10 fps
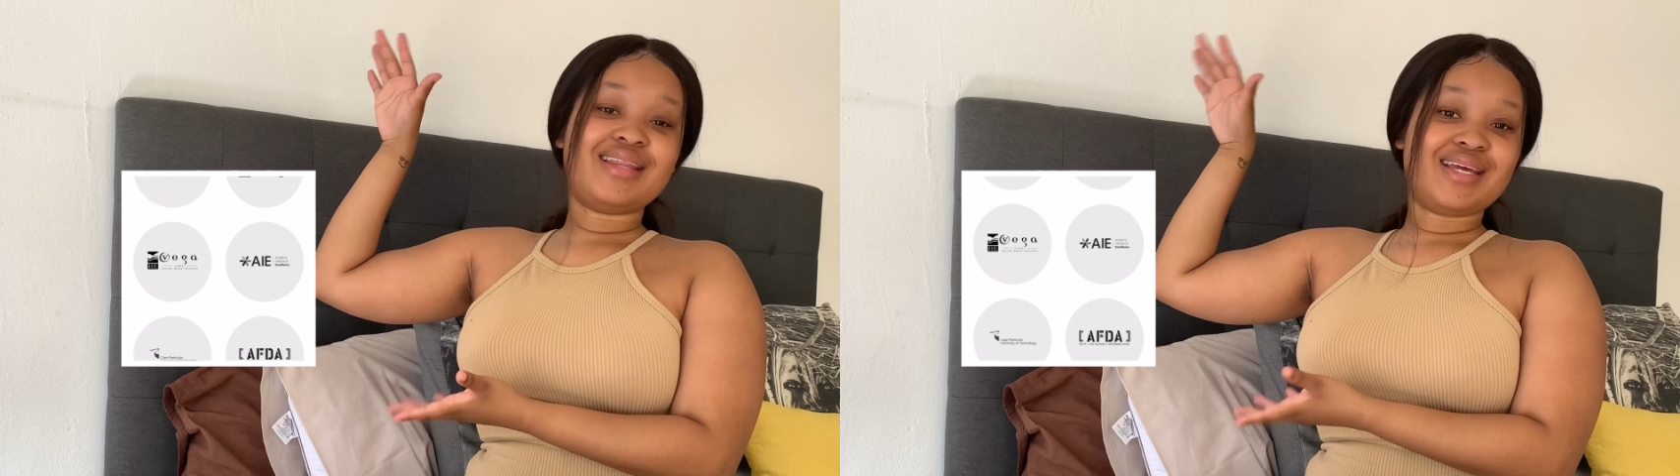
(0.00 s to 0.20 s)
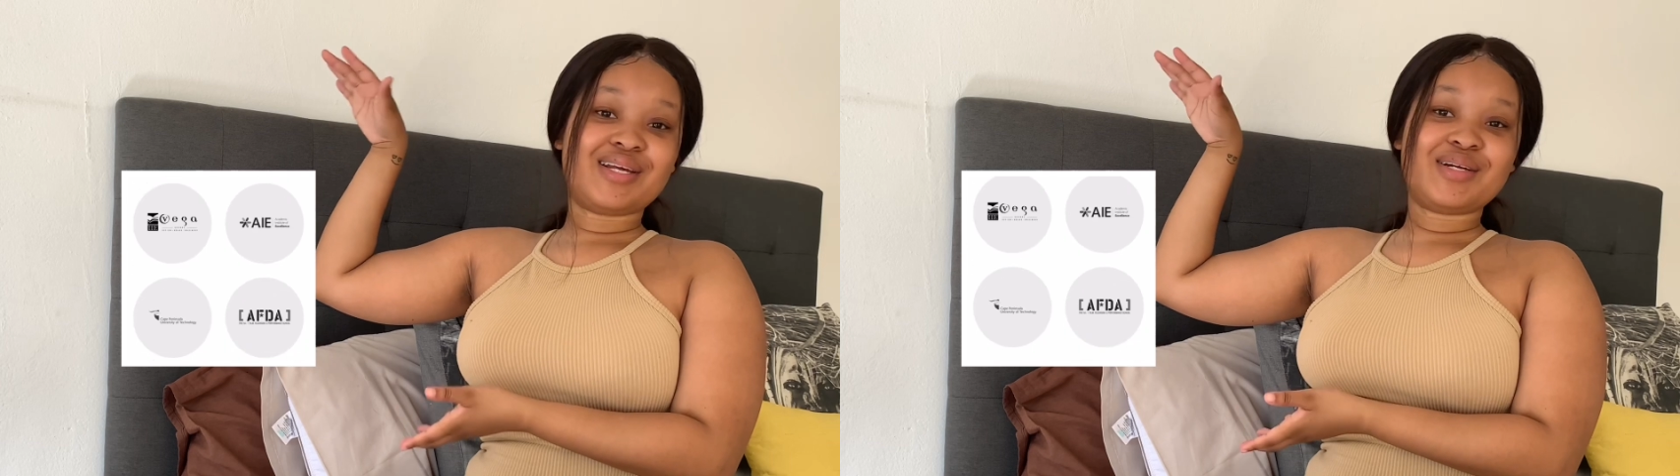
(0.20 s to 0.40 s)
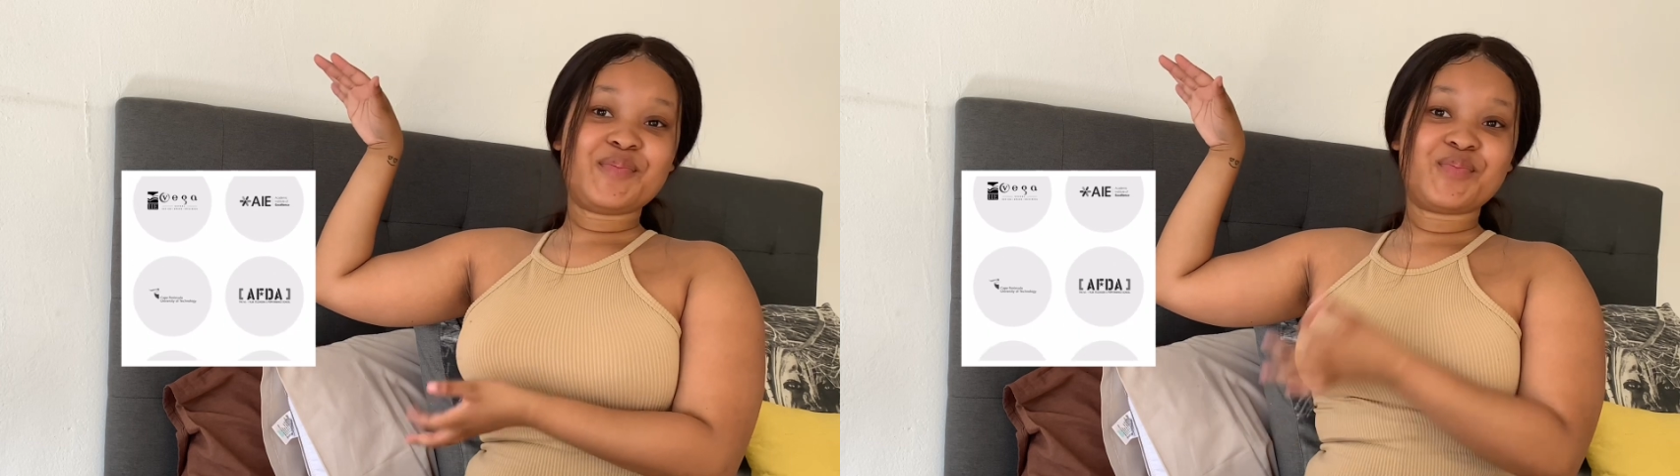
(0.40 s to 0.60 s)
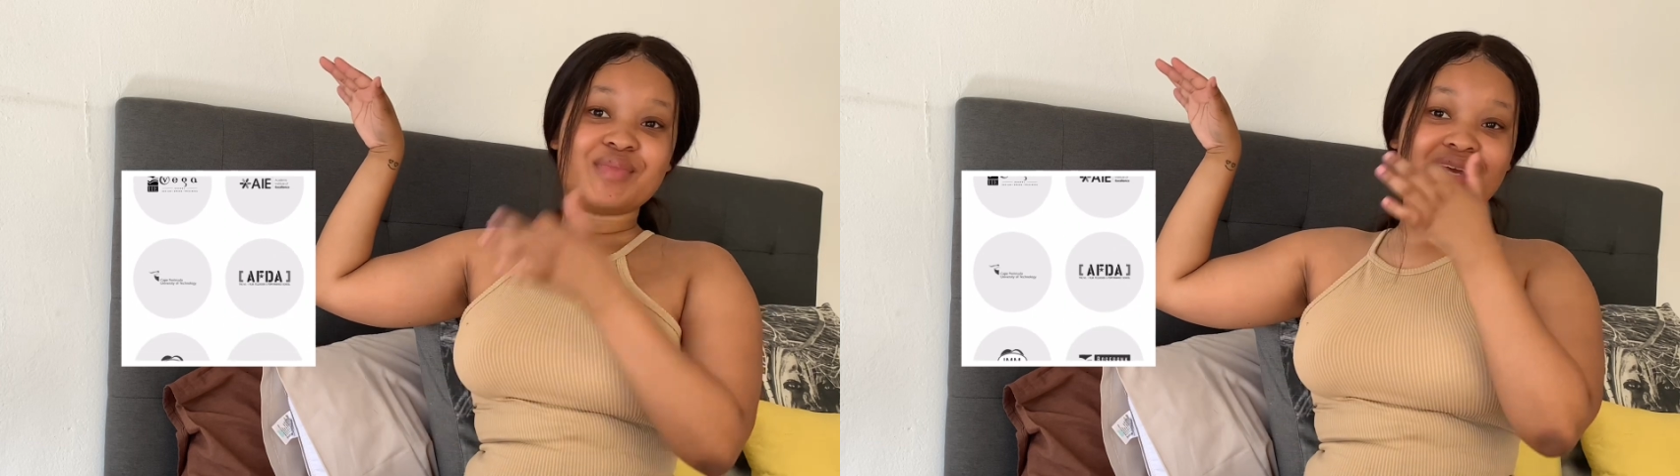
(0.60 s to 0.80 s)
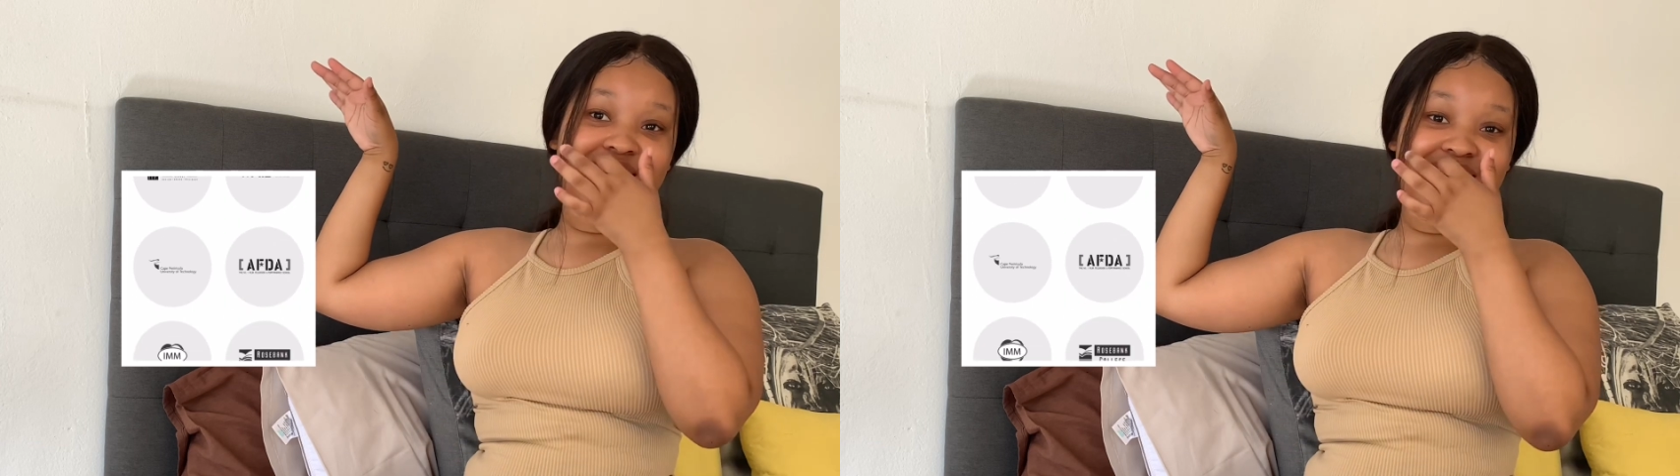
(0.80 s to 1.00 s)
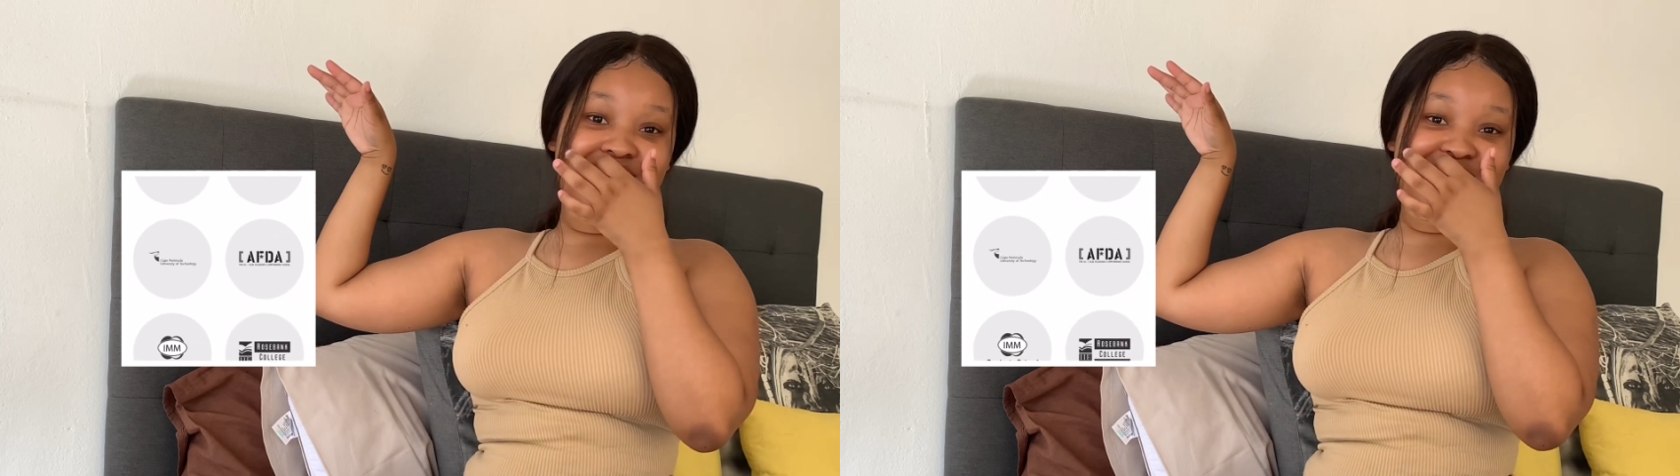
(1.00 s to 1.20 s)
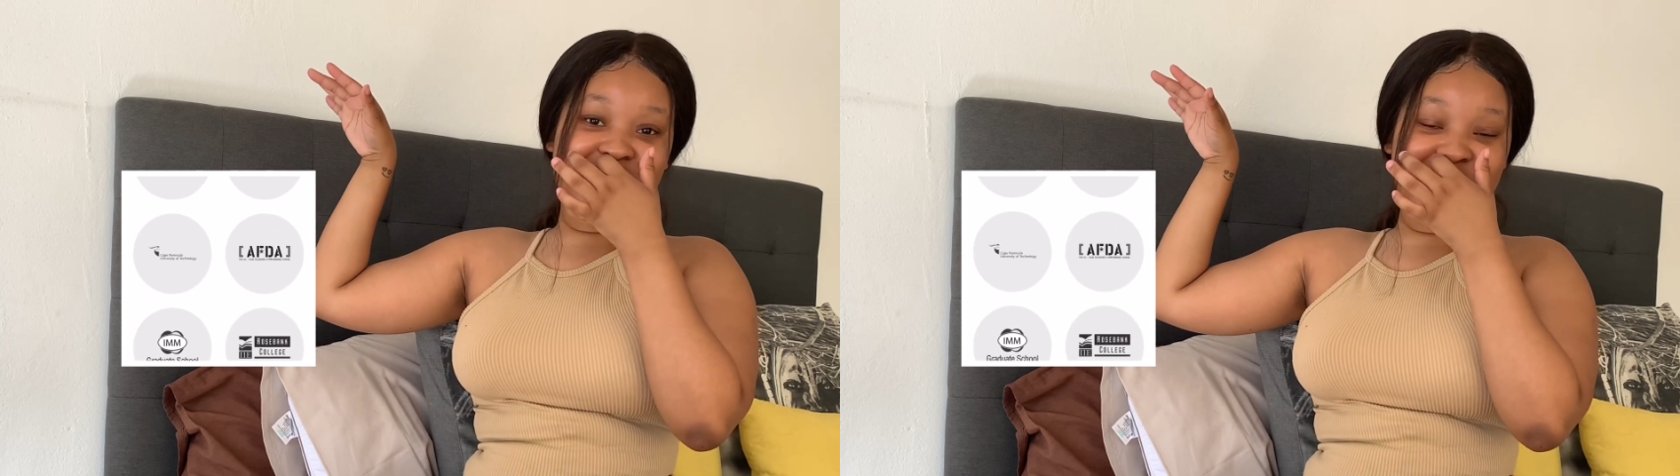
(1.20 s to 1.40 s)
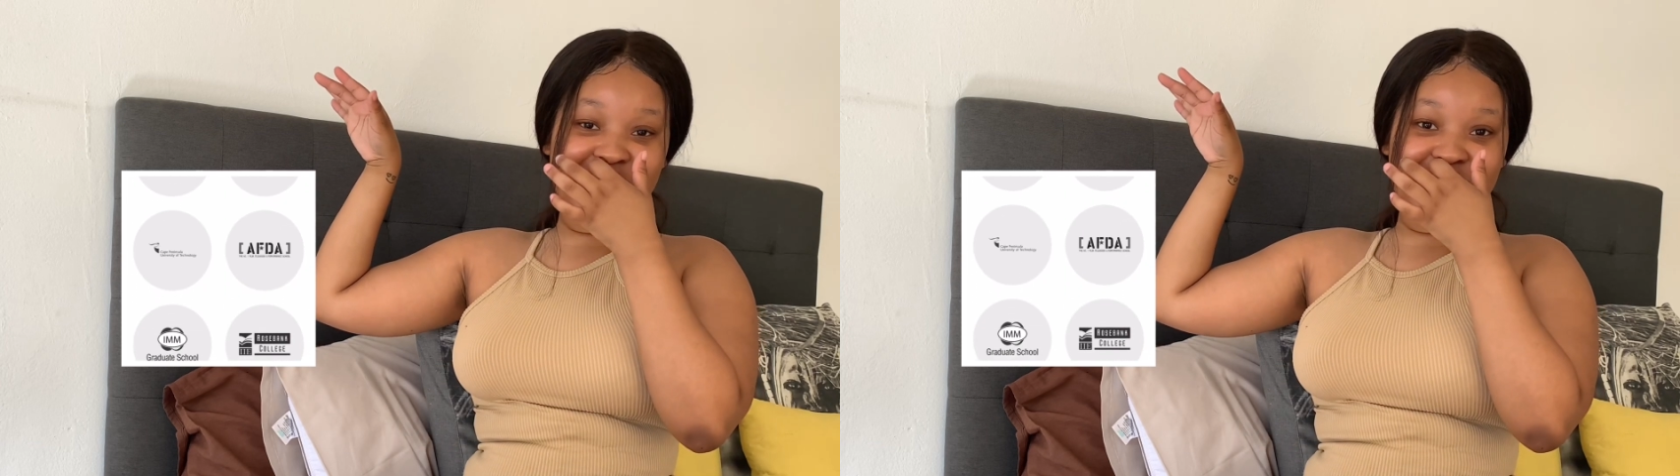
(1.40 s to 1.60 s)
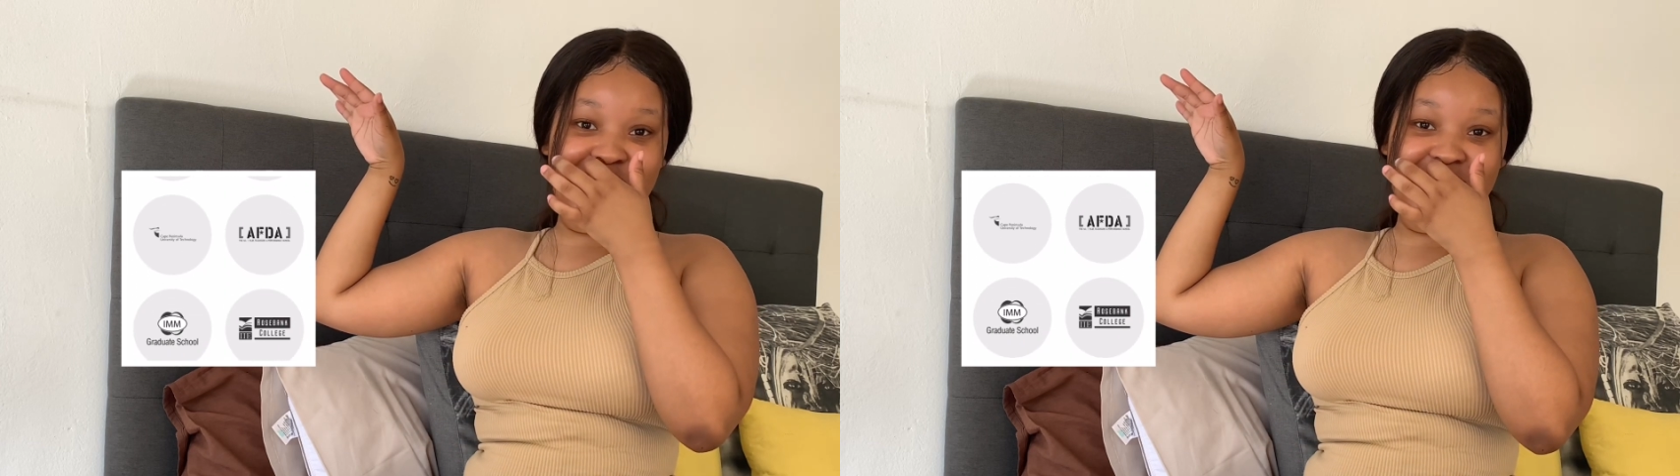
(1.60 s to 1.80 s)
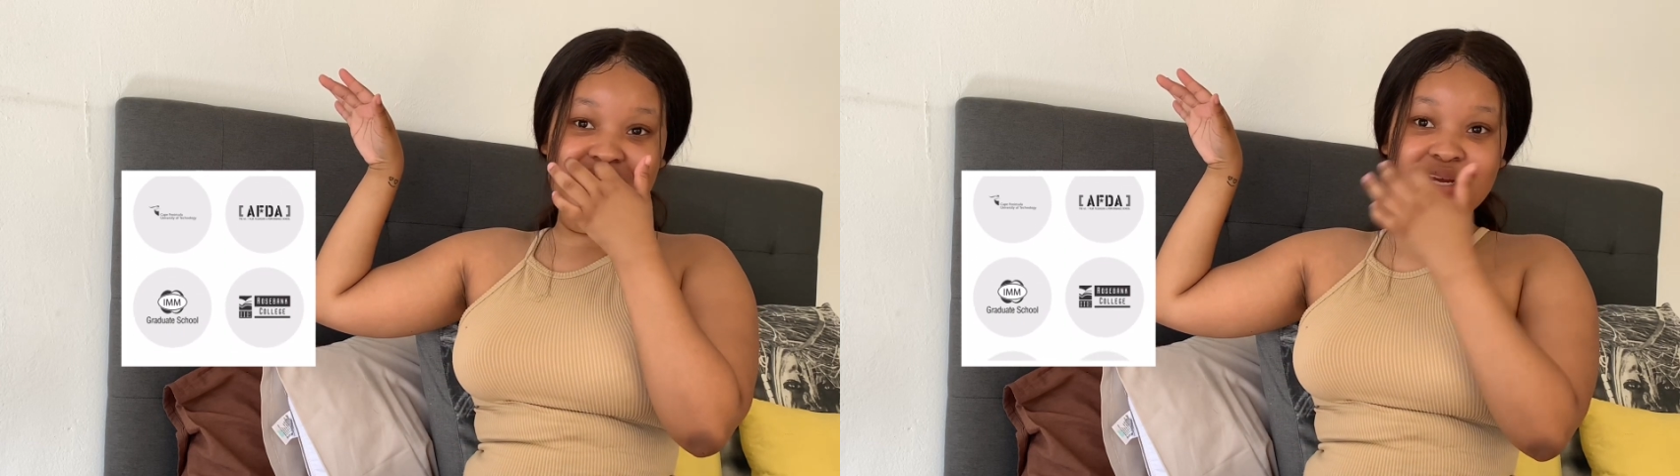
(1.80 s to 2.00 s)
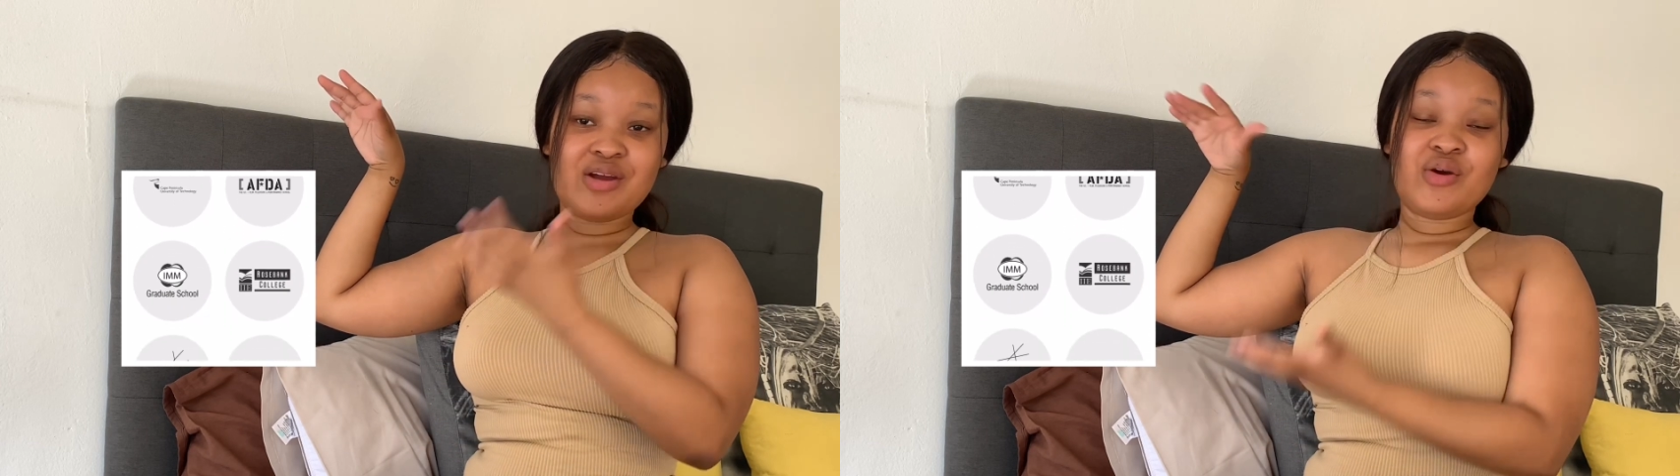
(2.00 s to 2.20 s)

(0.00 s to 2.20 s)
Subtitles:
thing here, a screen recording